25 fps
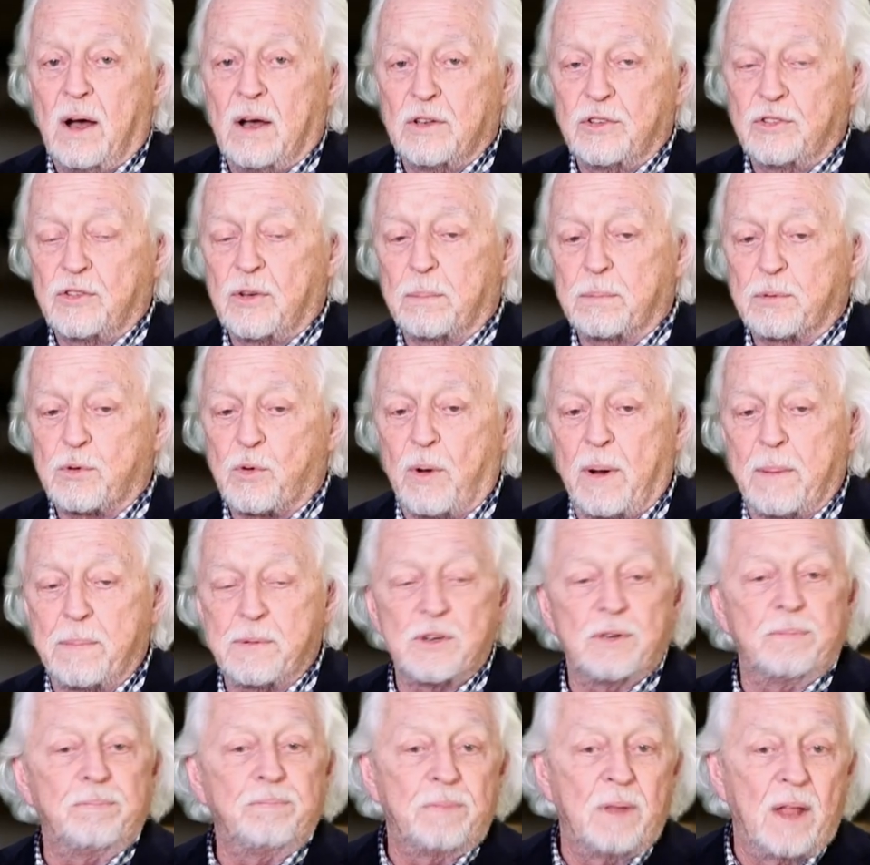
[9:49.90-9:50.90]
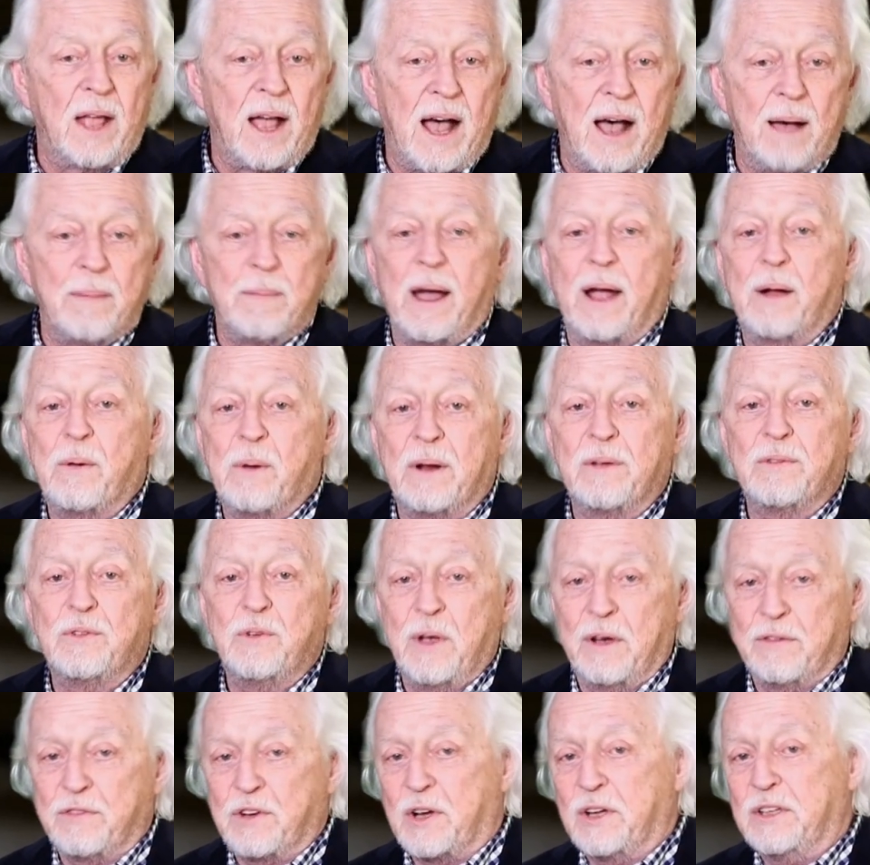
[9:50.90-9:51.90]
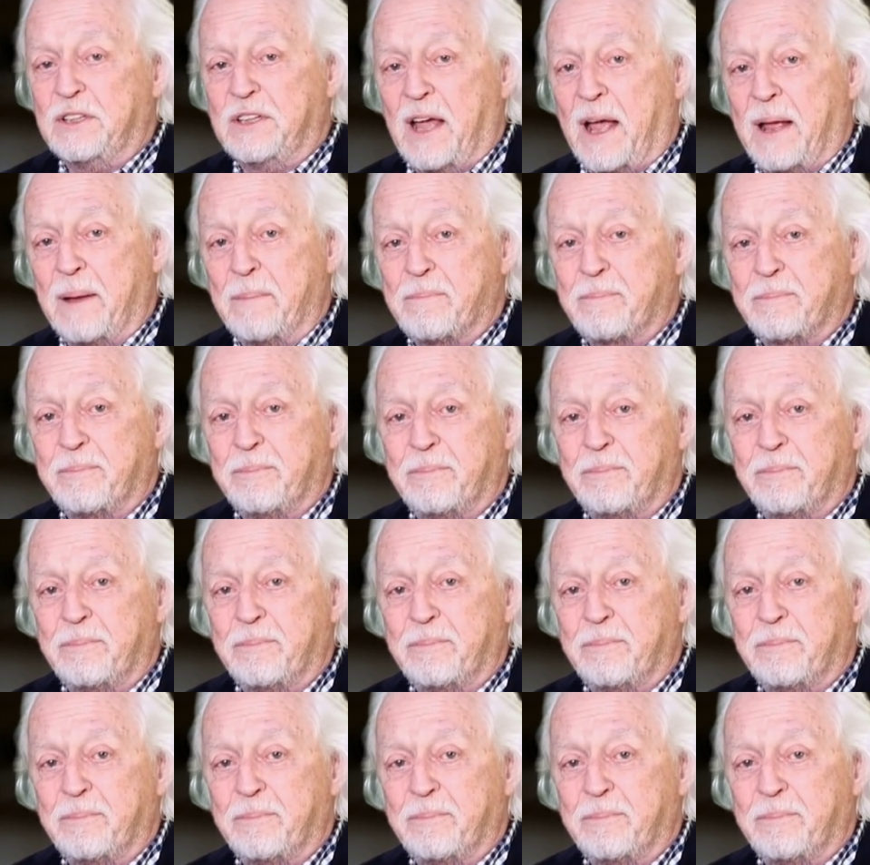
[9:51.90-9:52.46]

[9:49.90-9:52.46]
subscription. I'm Ira. You have a good day.